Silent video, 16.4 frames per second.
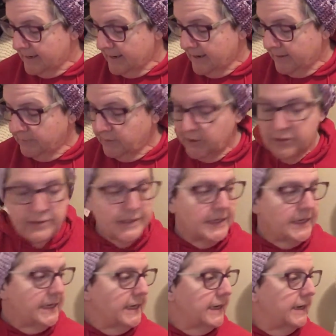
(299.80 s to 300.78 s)
I'm
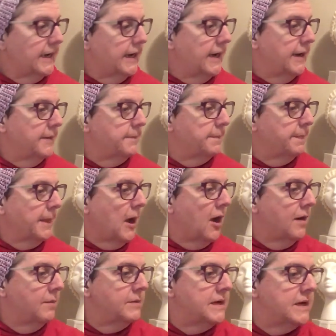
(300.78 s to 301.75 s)
using
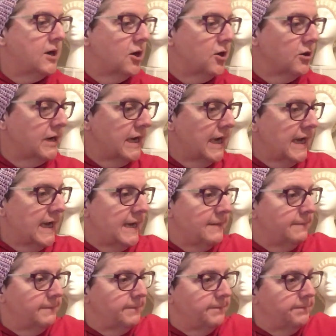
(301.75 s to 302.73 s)
Hobby
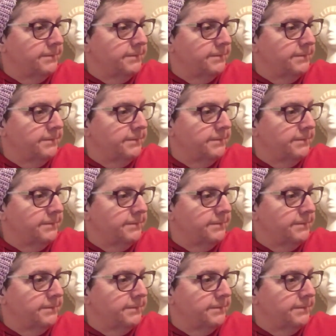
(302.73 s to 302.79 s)
Hurricane